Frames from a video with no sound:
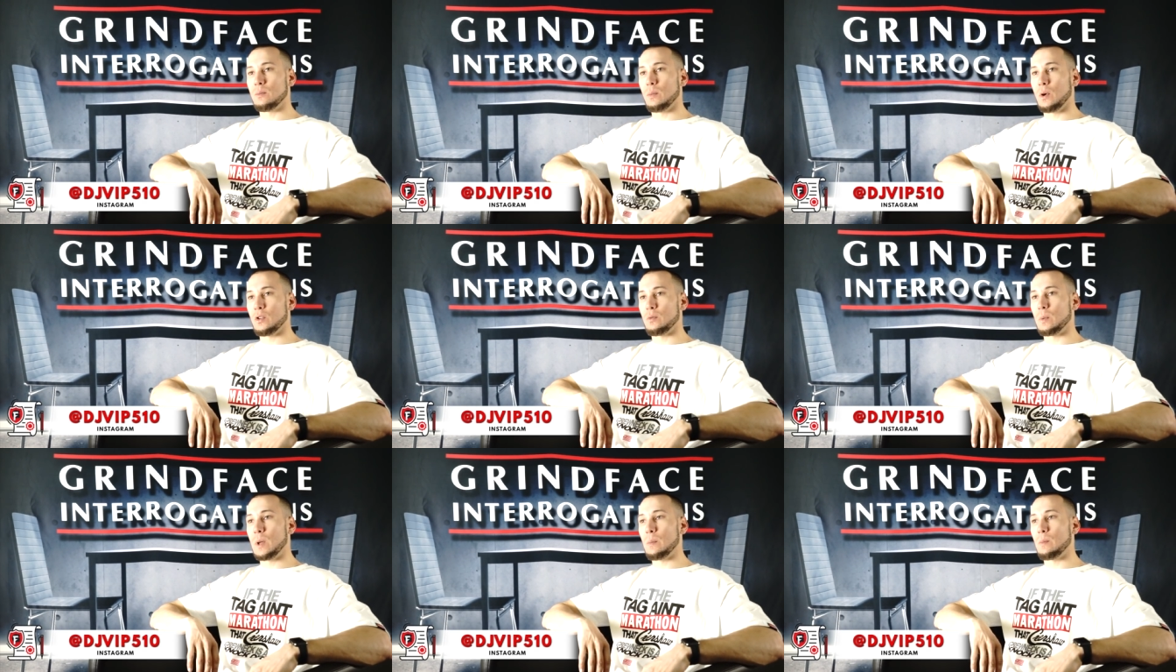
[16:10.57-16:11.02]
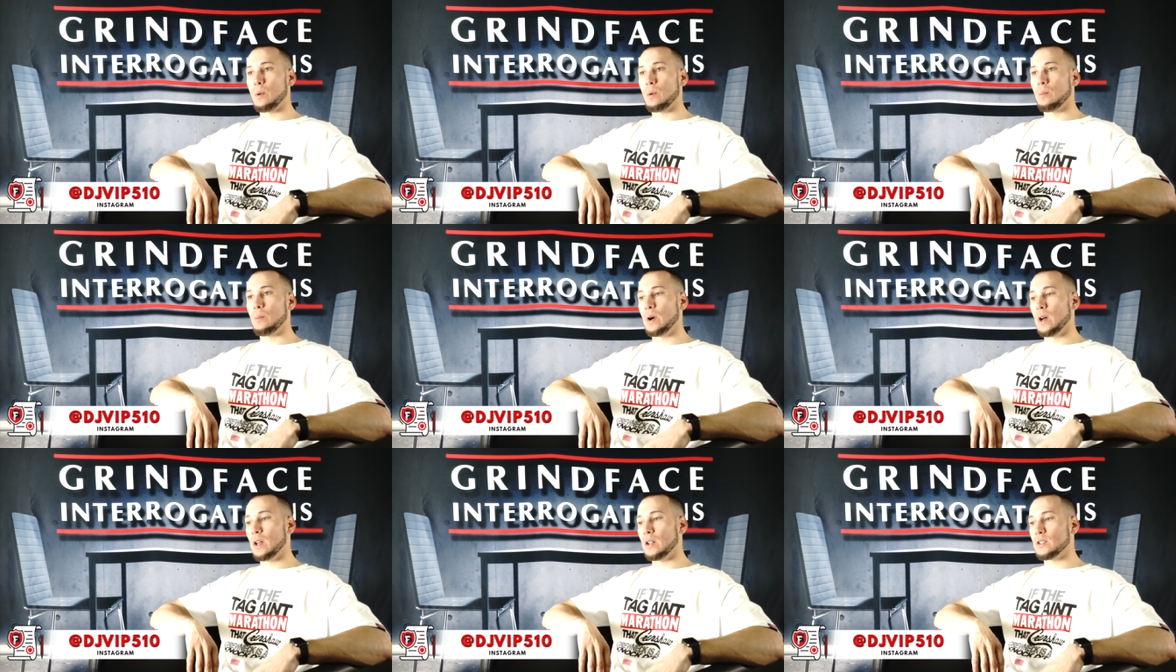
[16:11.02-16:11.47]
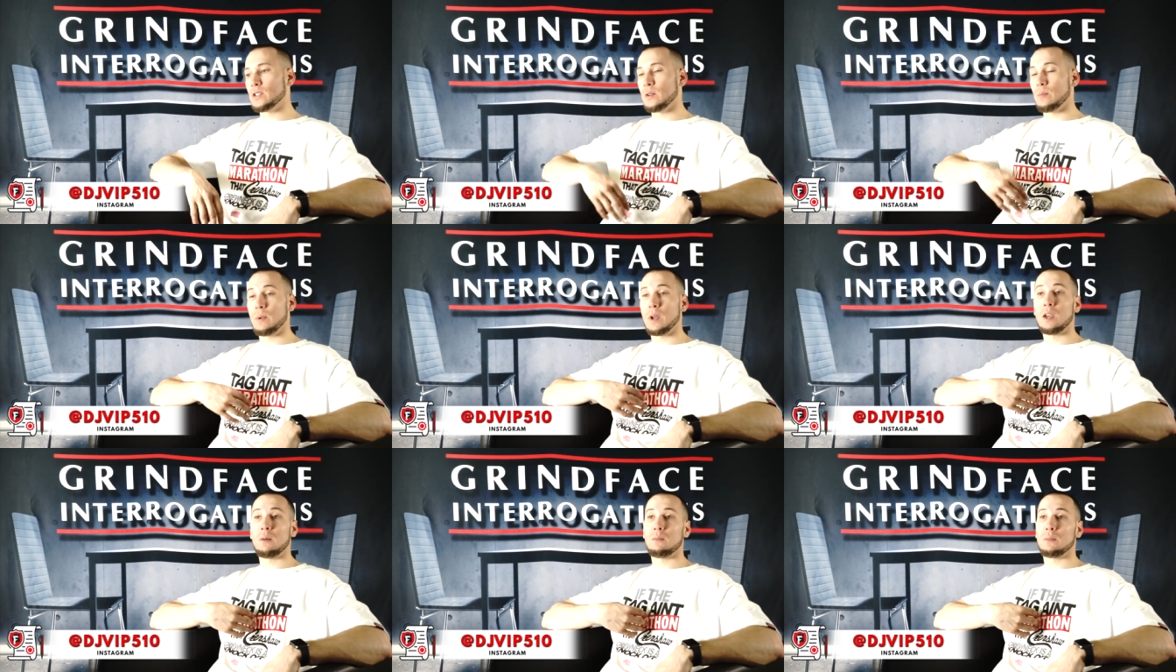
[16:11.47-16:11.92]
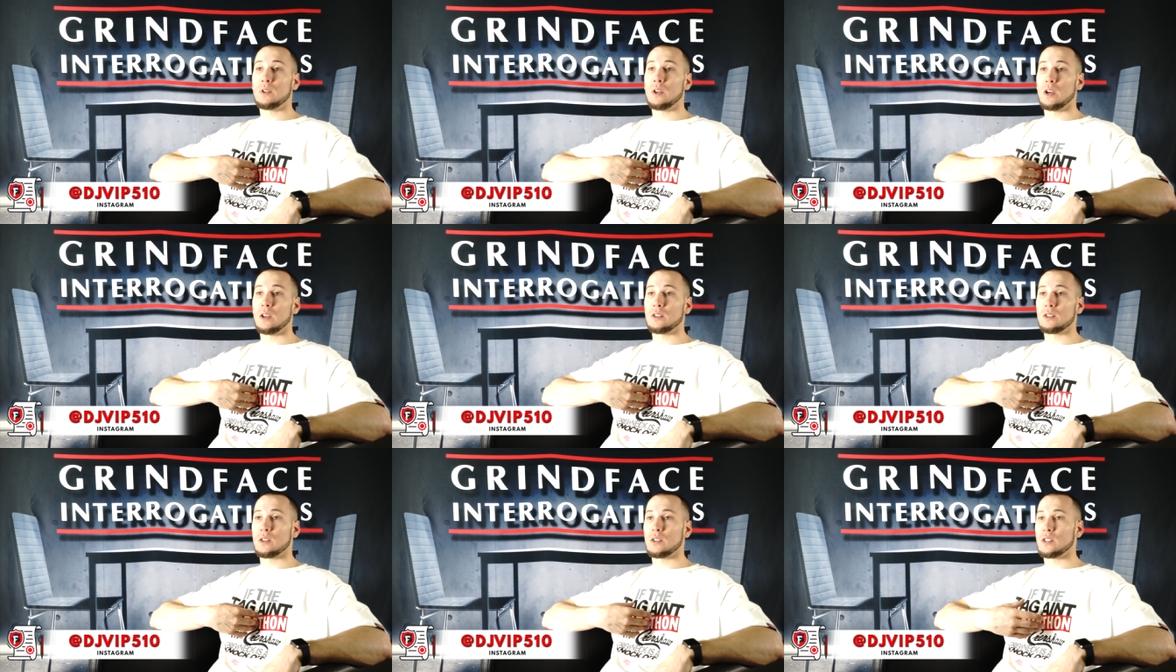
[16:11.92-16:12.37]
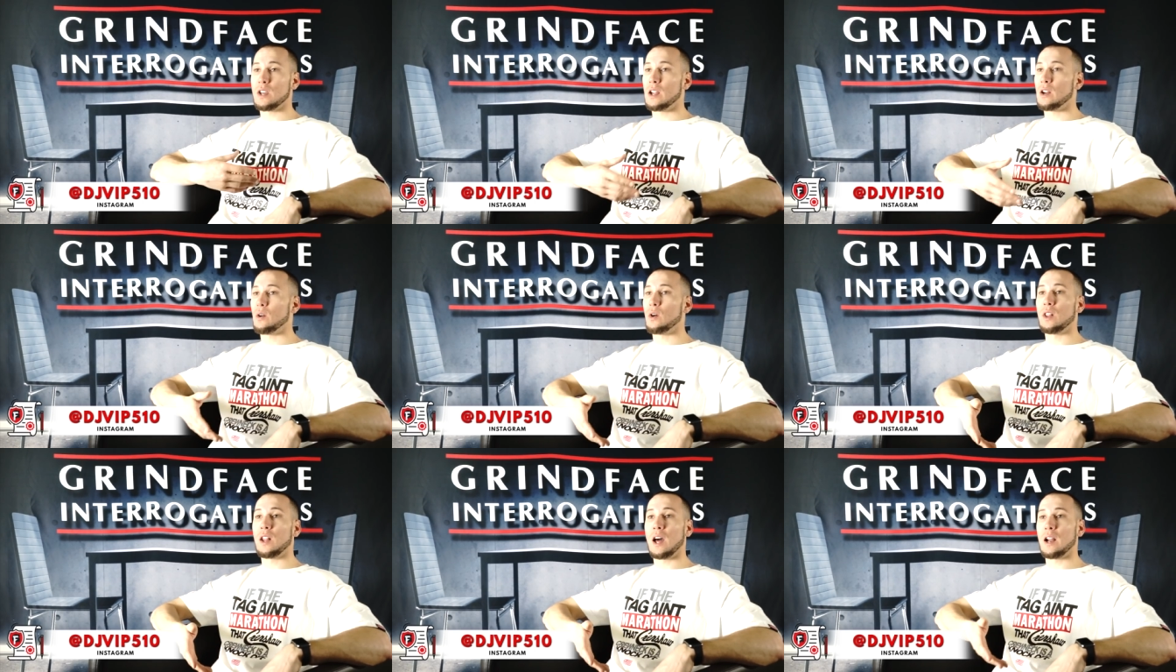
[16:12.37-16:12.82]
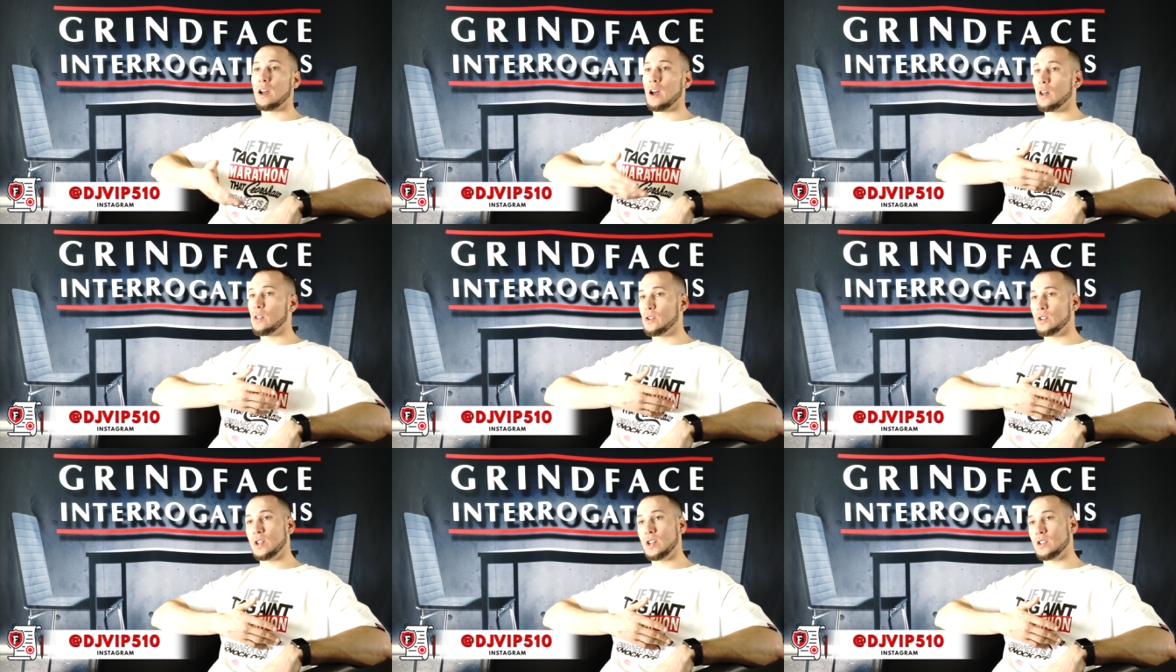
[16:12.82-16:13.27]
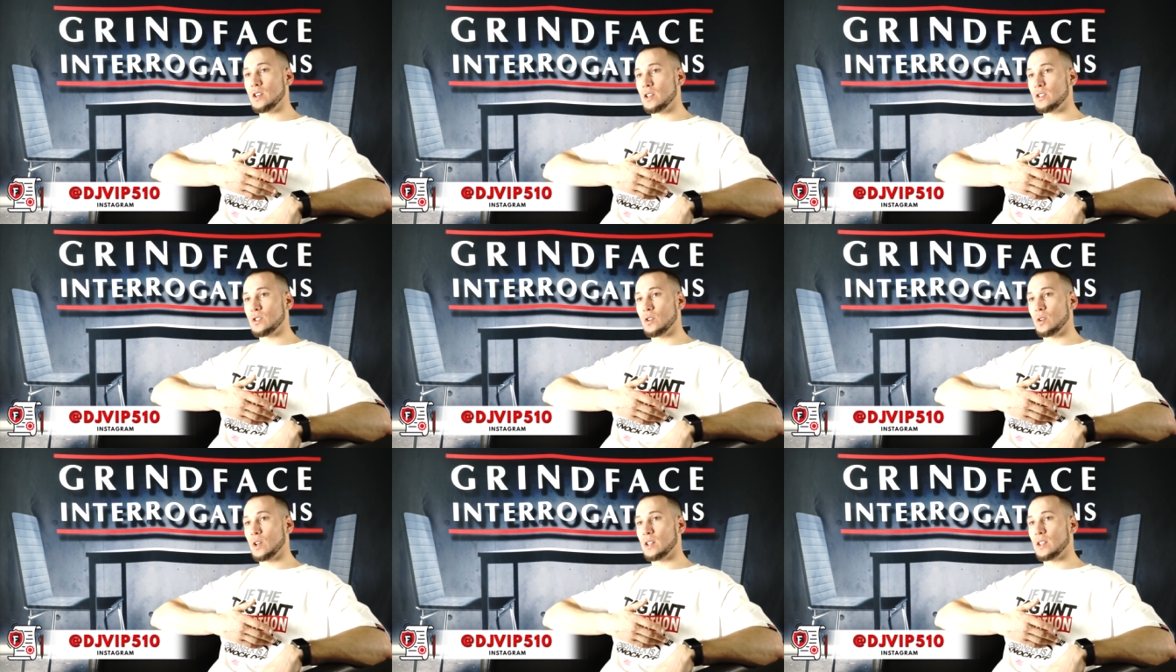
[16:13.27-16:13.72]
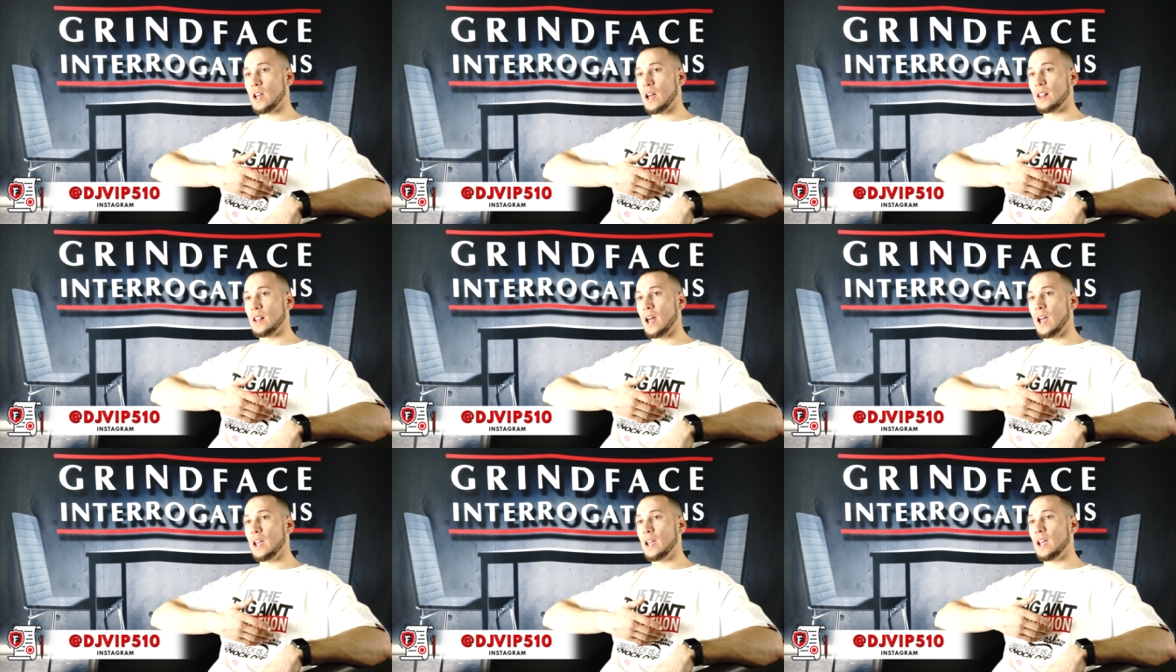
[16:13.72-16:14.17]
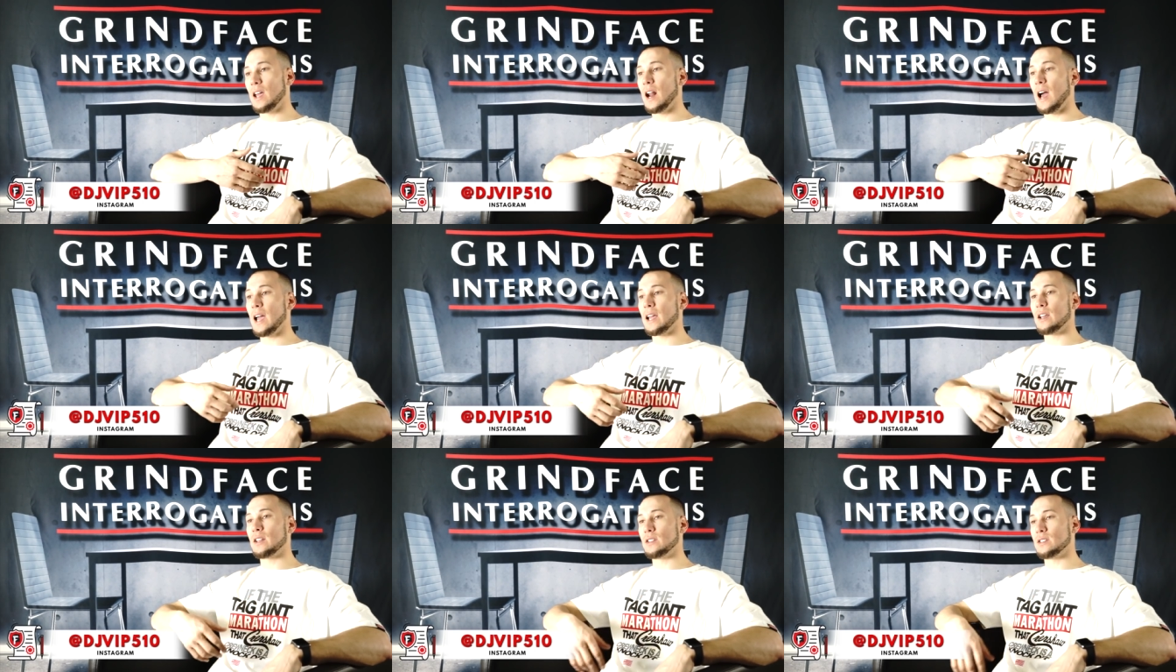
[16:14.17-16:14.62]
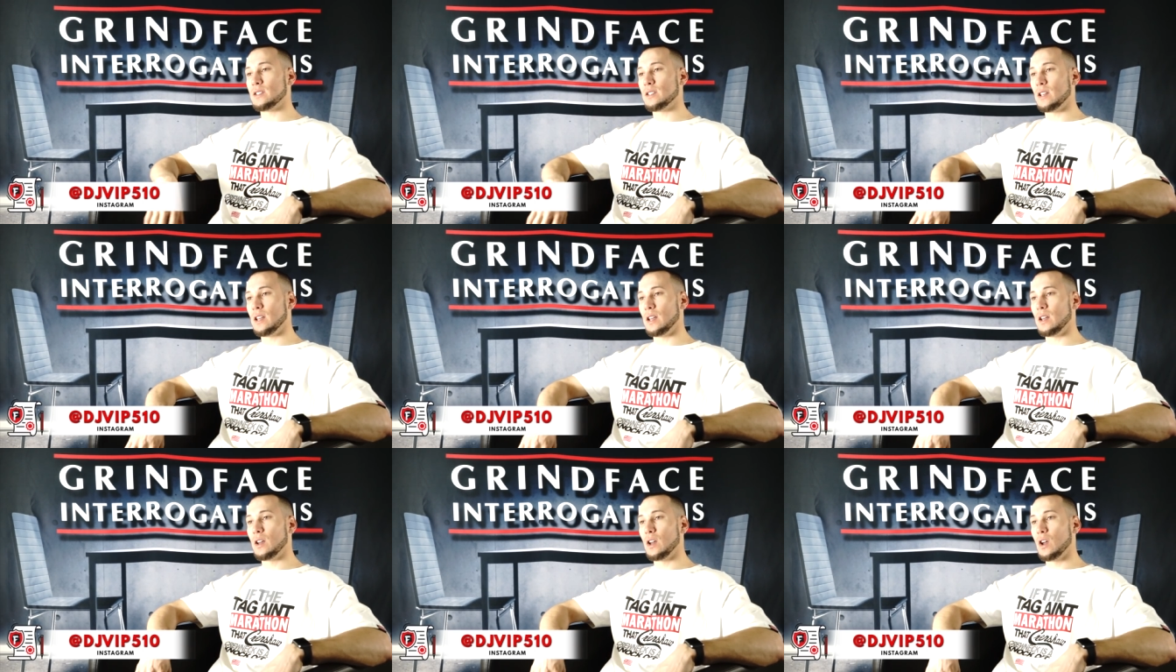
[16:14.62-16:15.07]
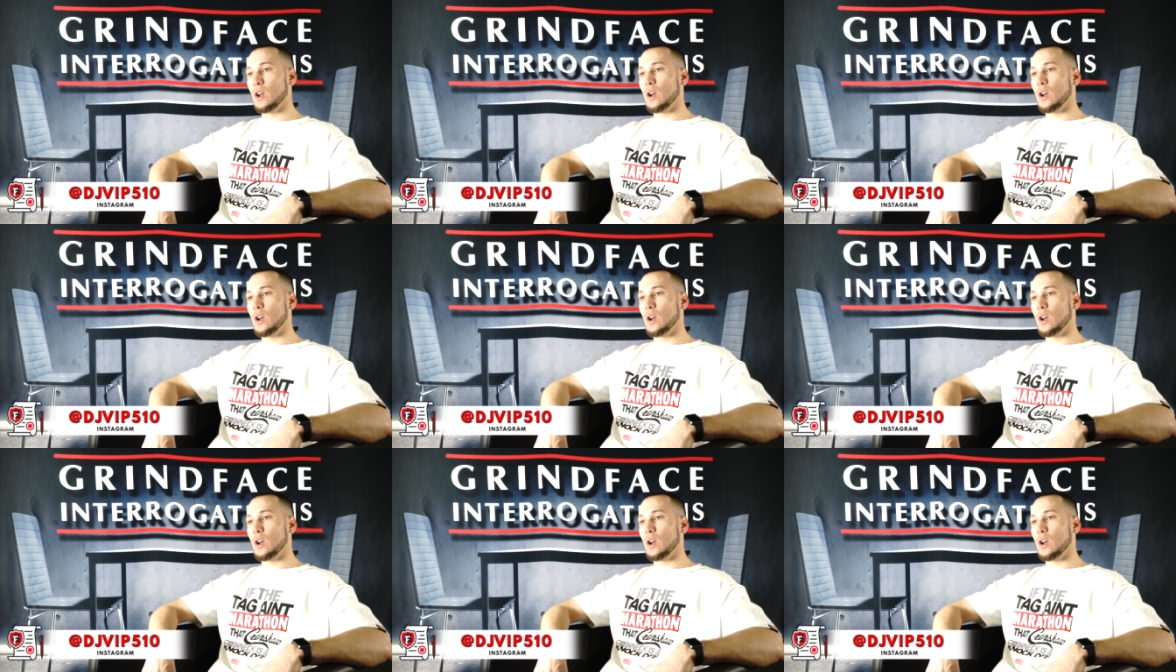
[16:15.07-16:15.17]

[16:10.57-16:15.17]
most people but to me it does because i know a lot of other djs don't get that light and i can see